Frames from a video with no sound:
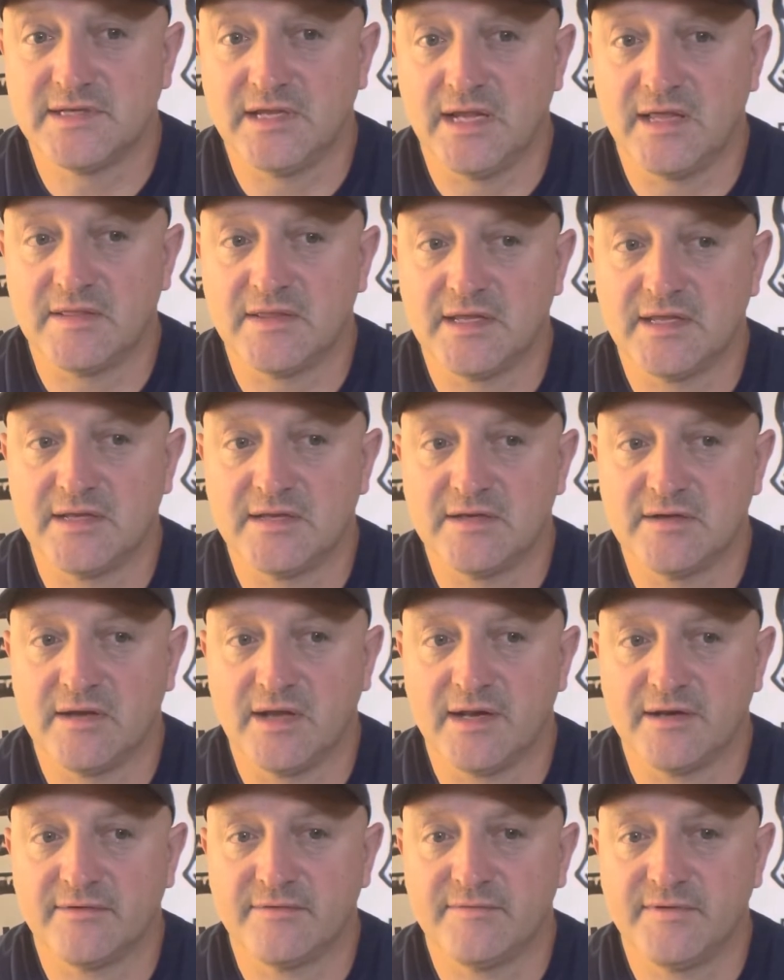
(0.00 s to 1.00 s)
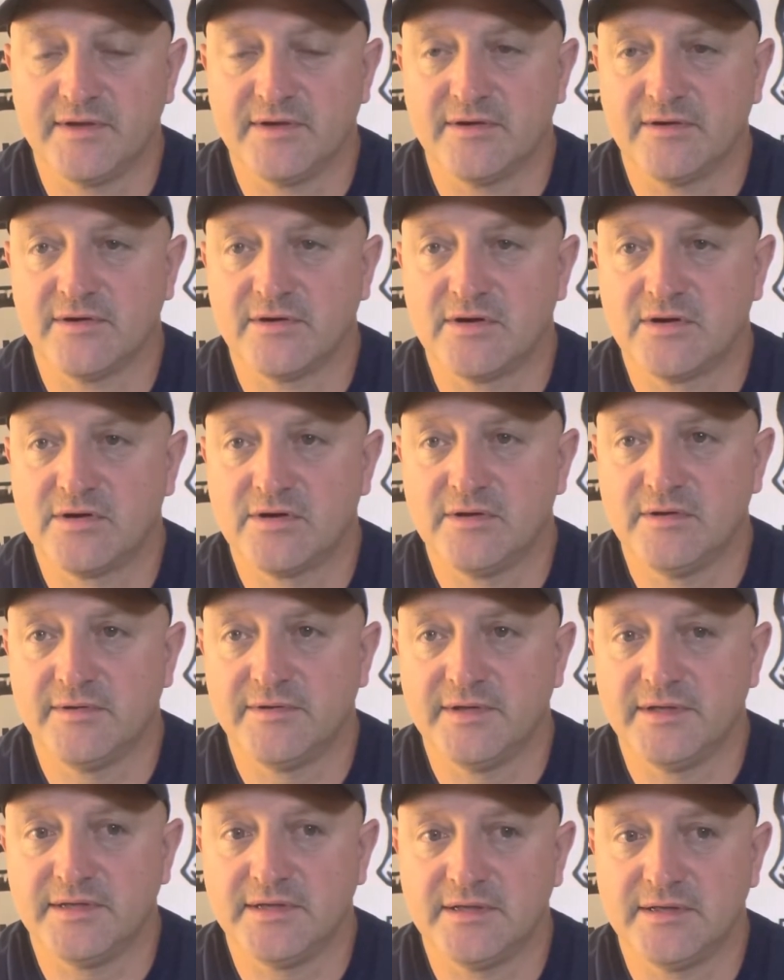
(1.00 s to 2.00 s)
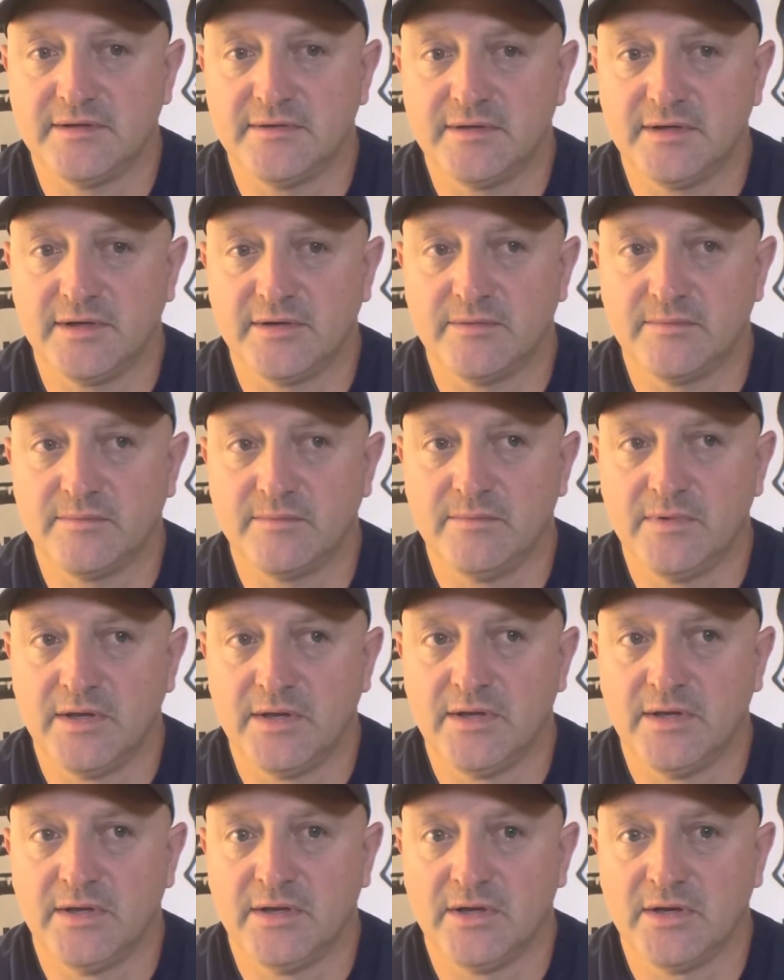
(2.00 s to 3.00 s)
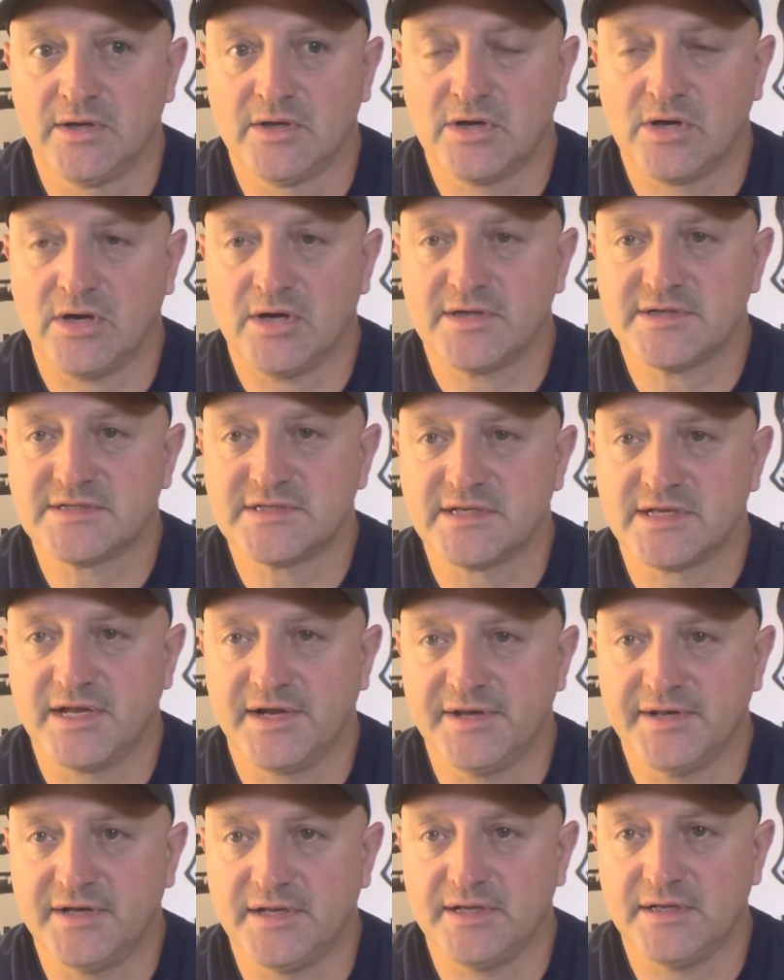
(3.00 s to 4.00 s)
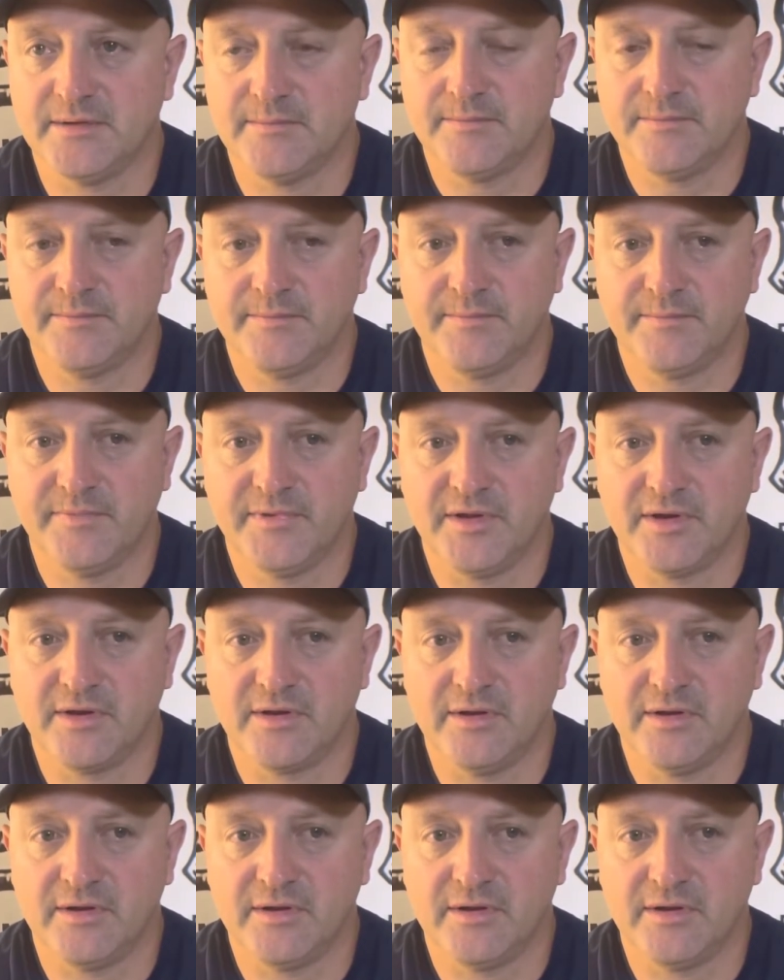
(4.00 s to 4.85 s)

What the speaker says: And then you got to figure the, you know, cost to cut it up, the,